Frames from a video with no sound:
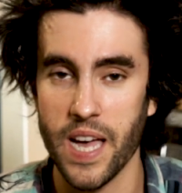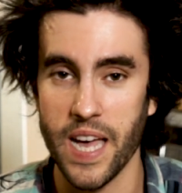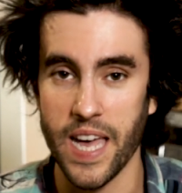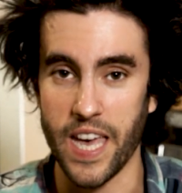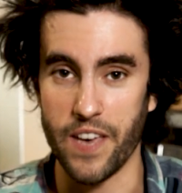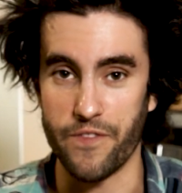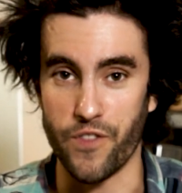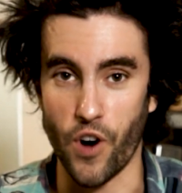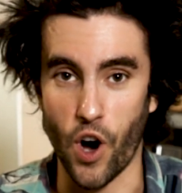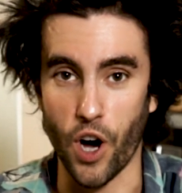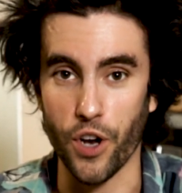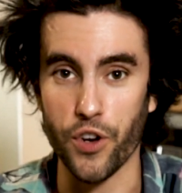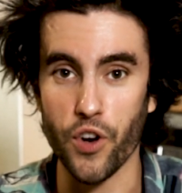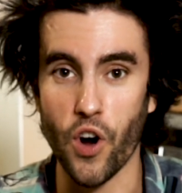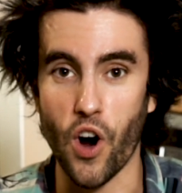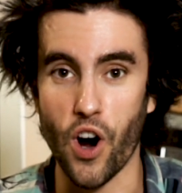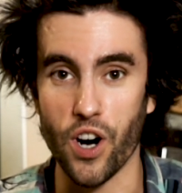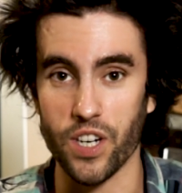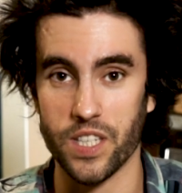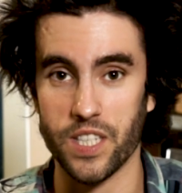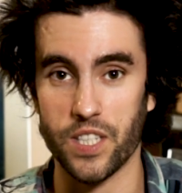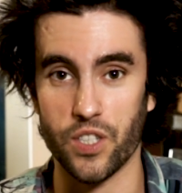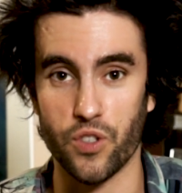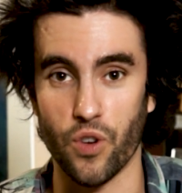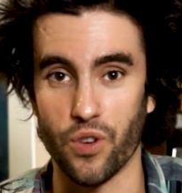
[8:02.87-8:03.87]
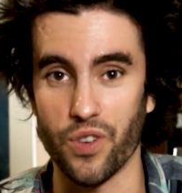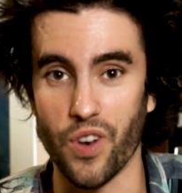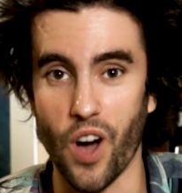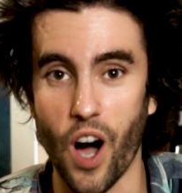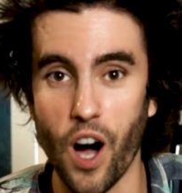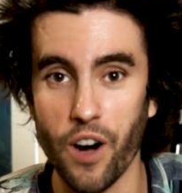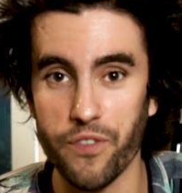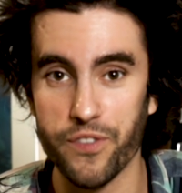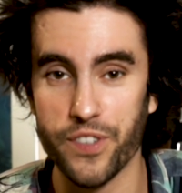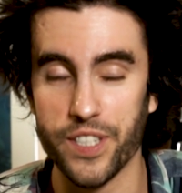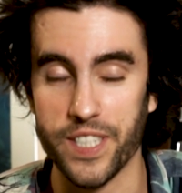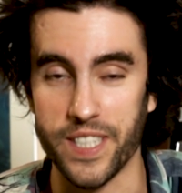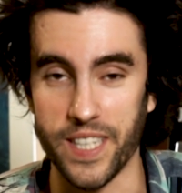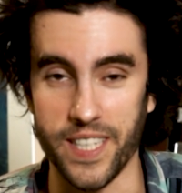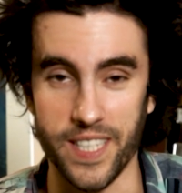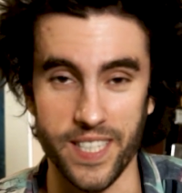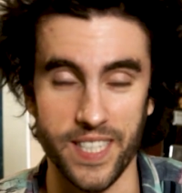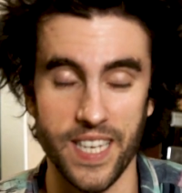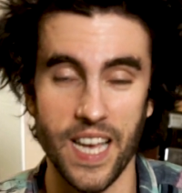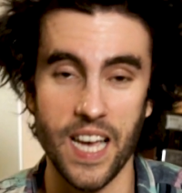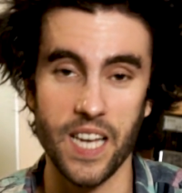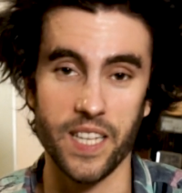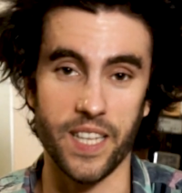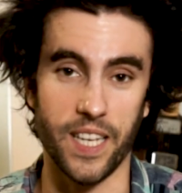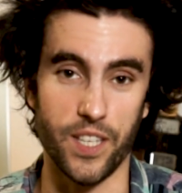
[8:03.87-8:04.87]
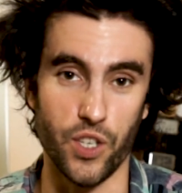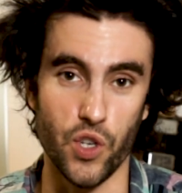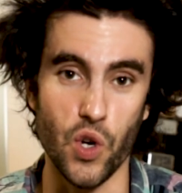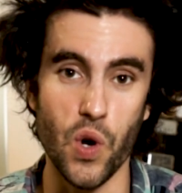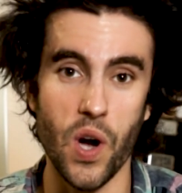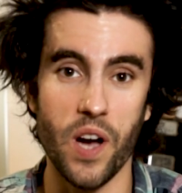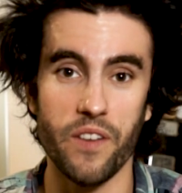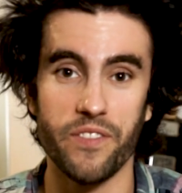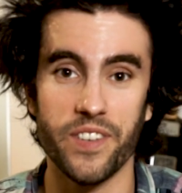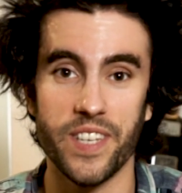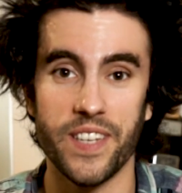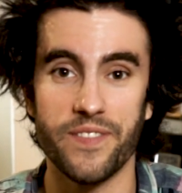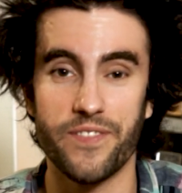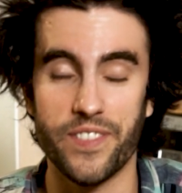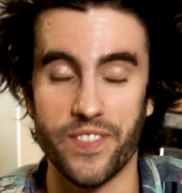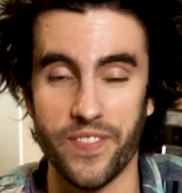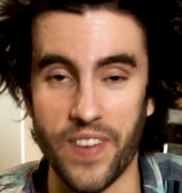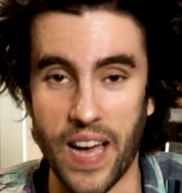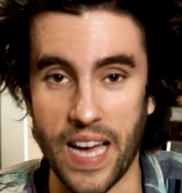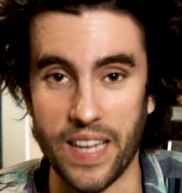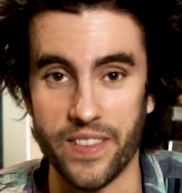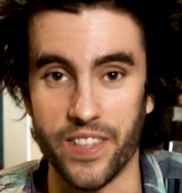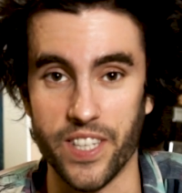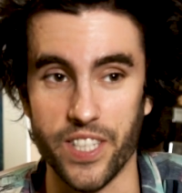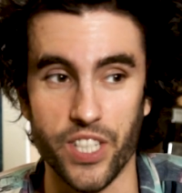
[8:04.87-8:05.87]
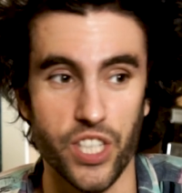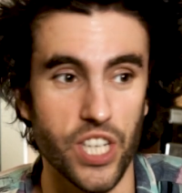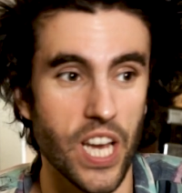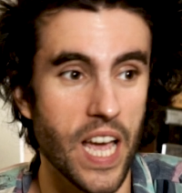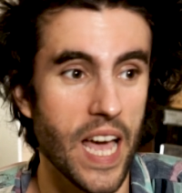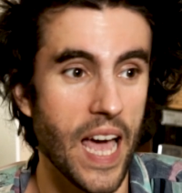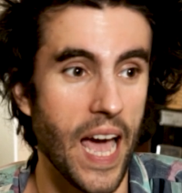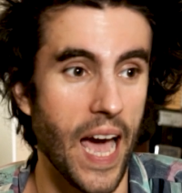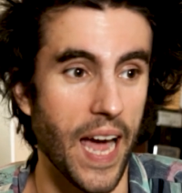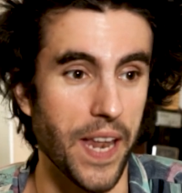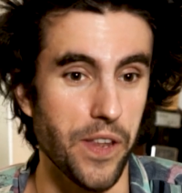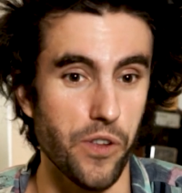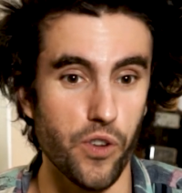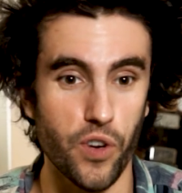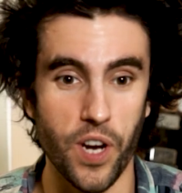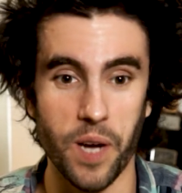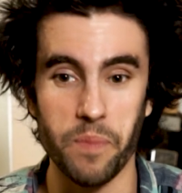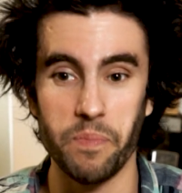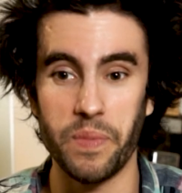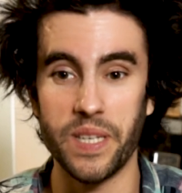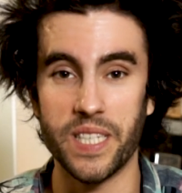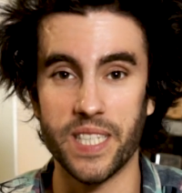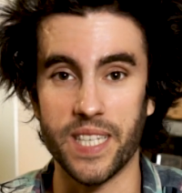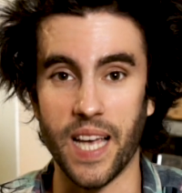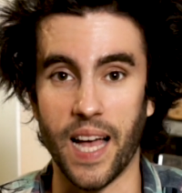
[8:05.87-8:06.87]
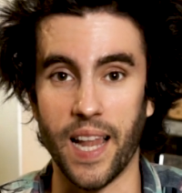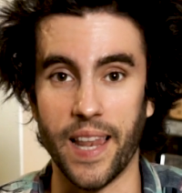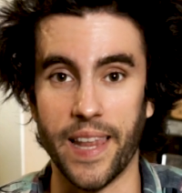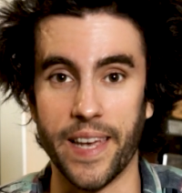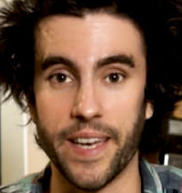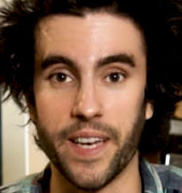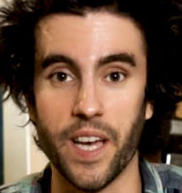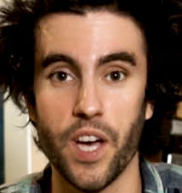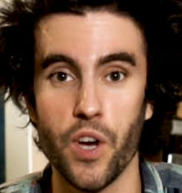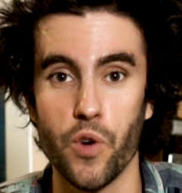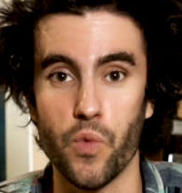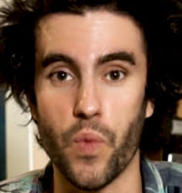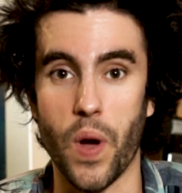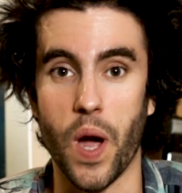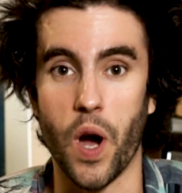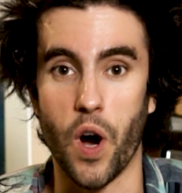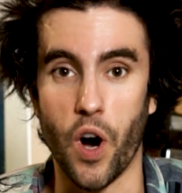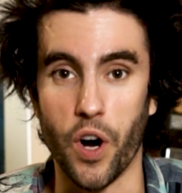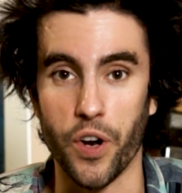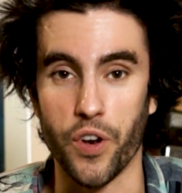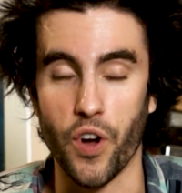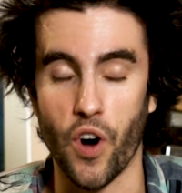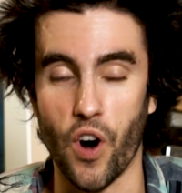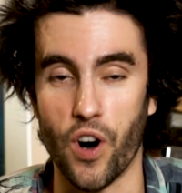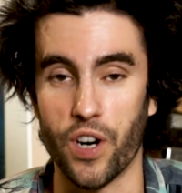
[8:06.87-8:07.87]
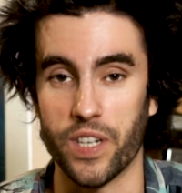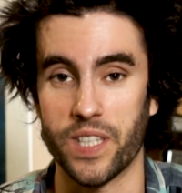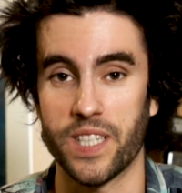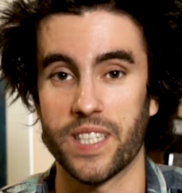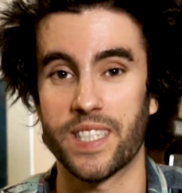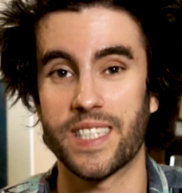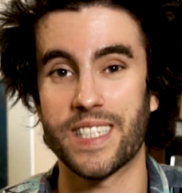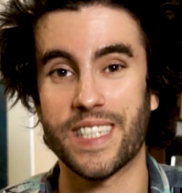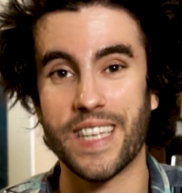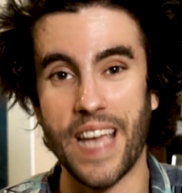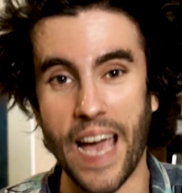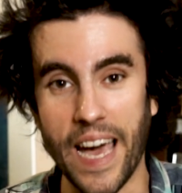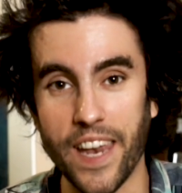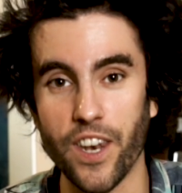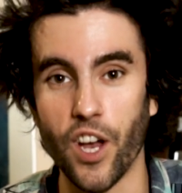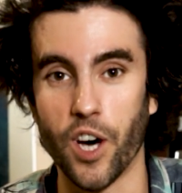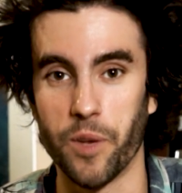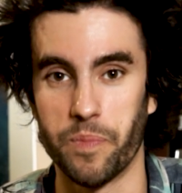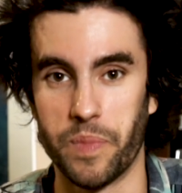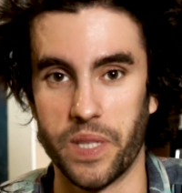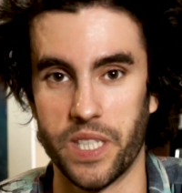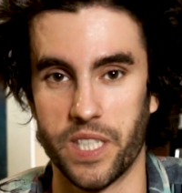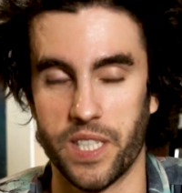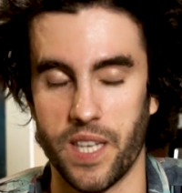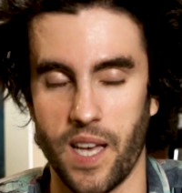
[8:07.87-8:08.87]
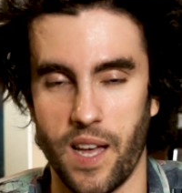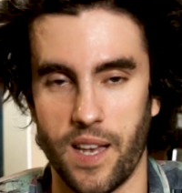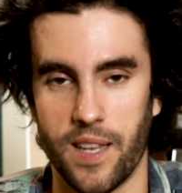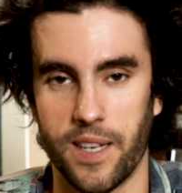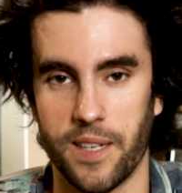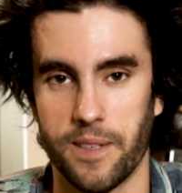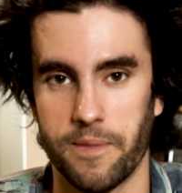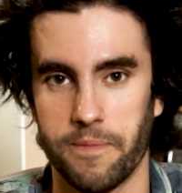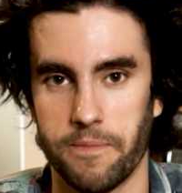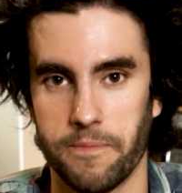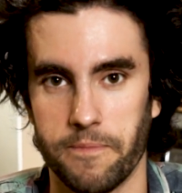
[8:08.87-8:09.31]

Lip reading: If other artists don't offer this, then you have an advantage and you can be selling where other artists cannot be selling.